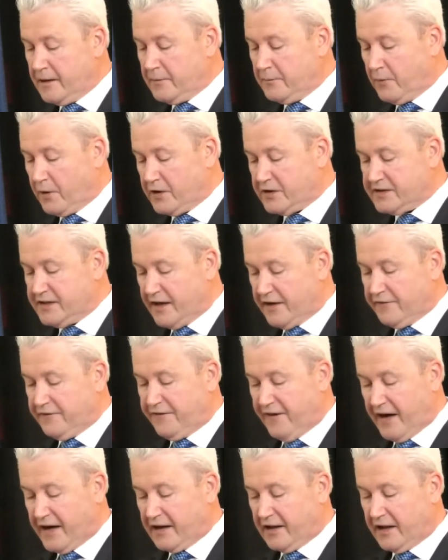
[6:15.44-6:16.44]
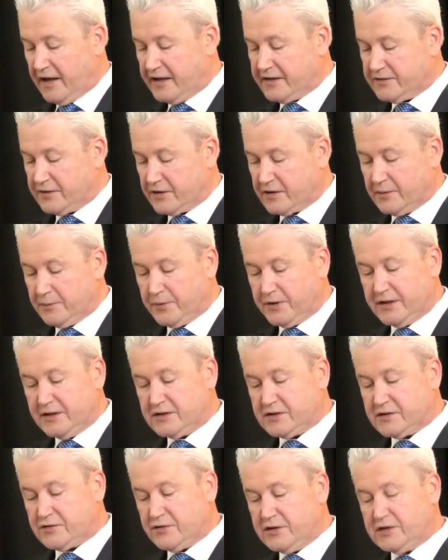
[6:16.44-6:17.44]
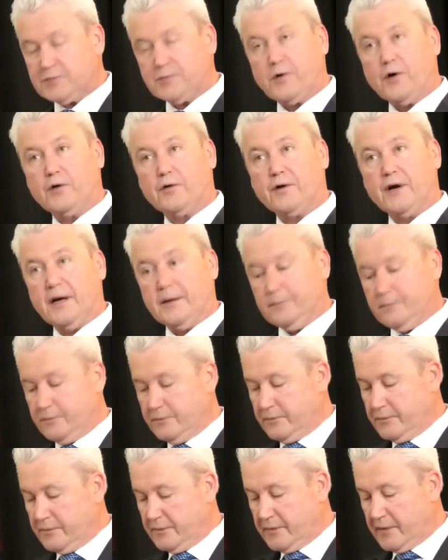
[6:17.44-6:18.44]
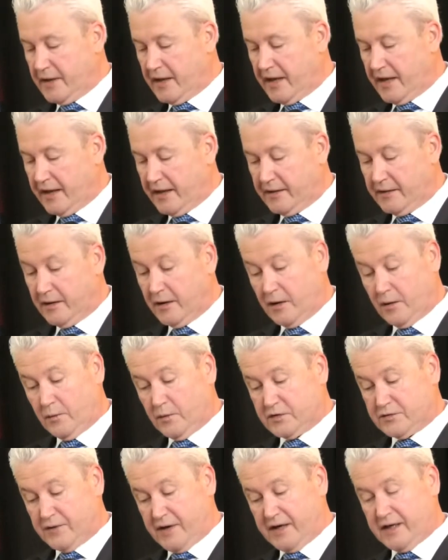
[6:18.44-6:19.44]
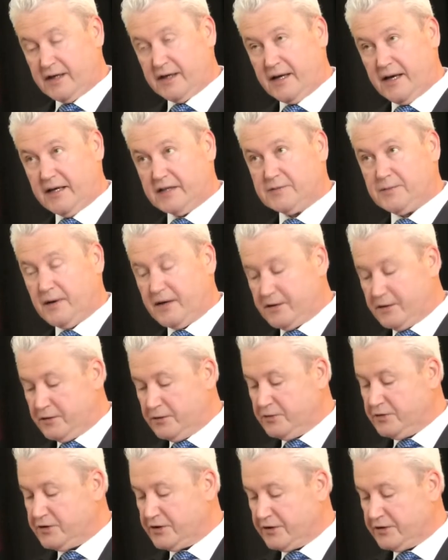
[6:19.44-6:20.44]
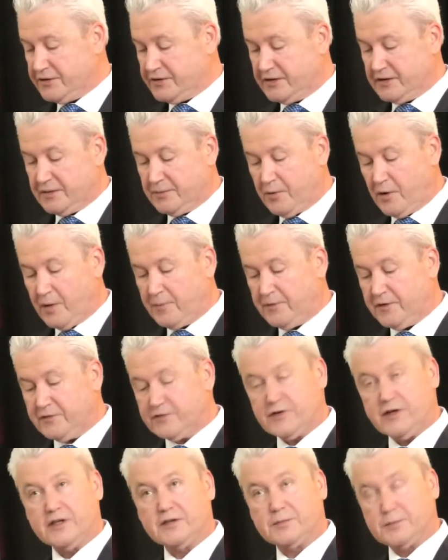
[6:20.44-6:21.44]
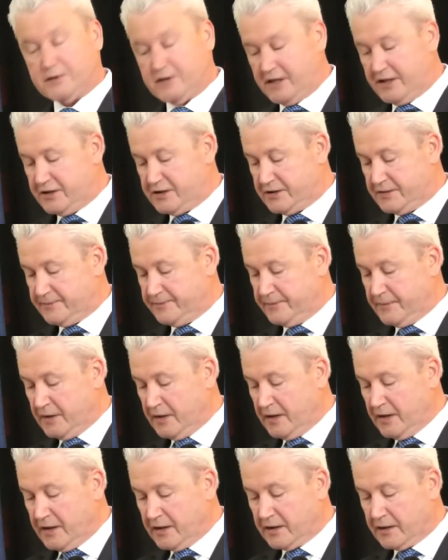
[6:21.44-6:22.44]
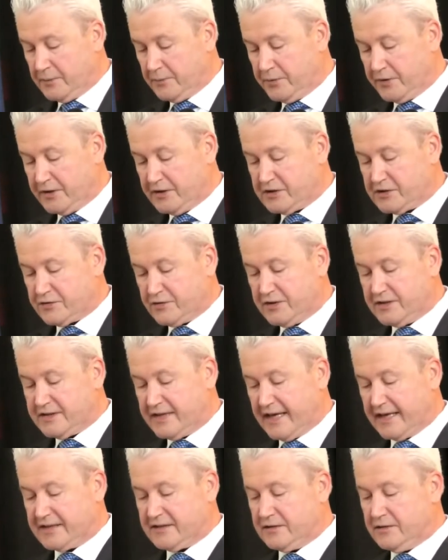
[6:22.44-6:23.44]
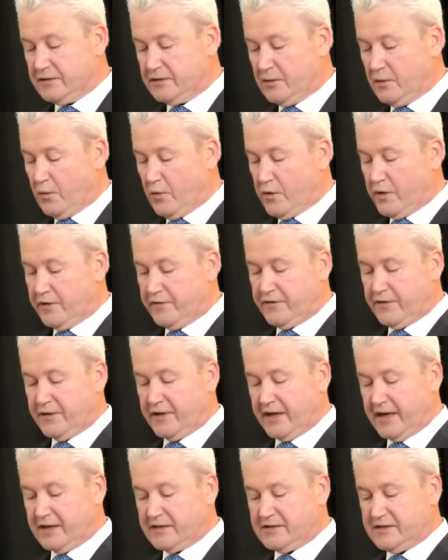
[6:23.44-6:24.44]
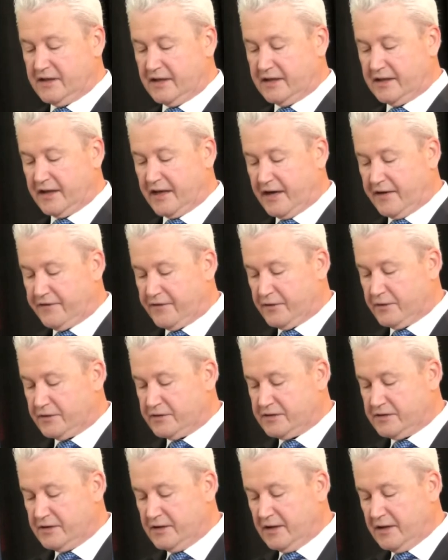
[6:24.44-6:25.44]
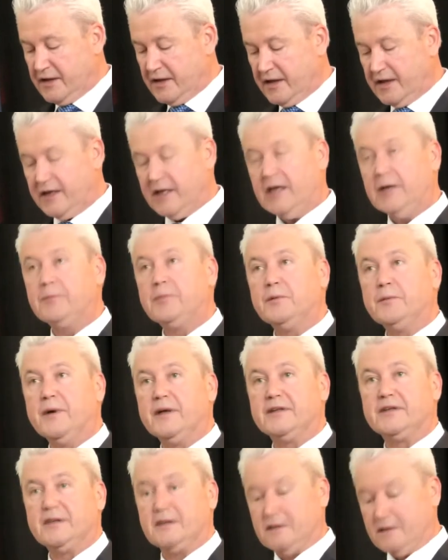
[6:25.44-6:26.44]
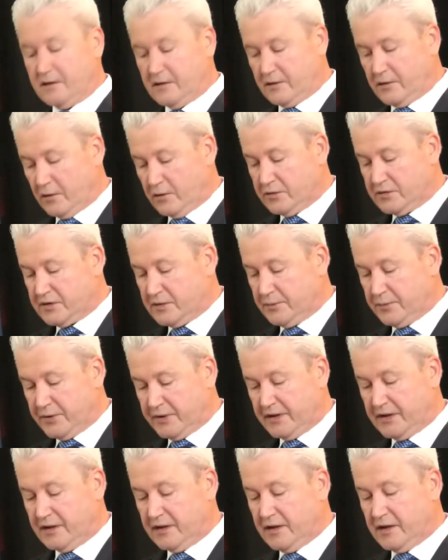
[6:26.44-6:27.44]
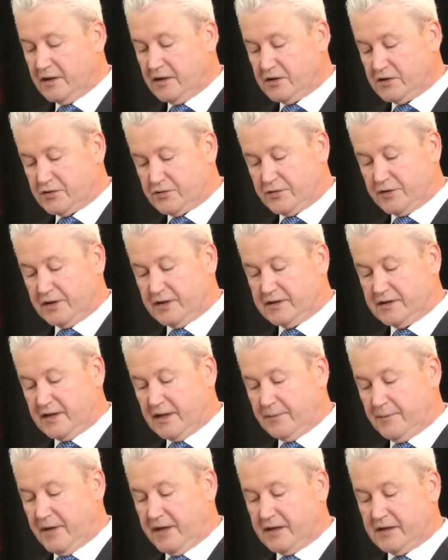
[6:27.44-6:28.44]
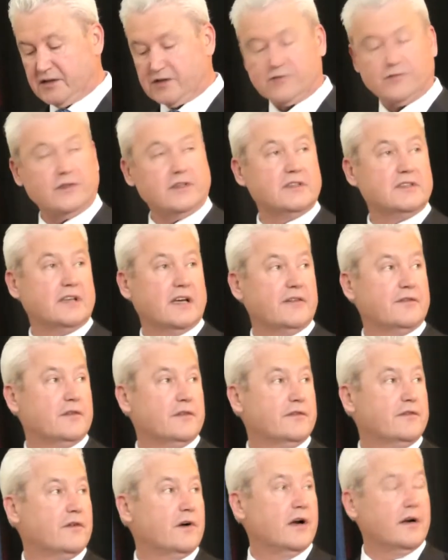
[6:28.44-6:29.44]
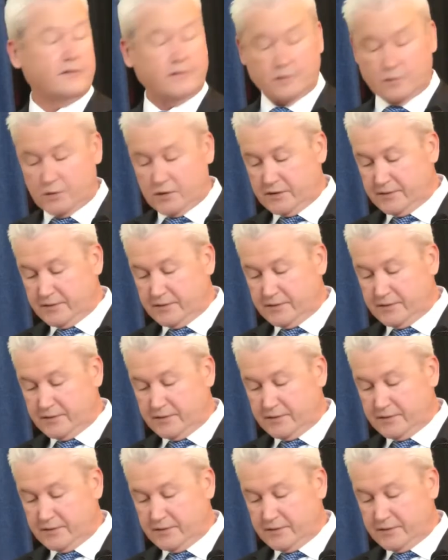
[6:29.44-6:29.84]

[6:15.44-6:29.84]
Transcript: Morristown finalized our Complete Streets program and was recognized by the New Jersey Department of Transportation Complete Streets Excellent Award for the outstanding efforts in implementing those complete streets and making streets safer for everyone.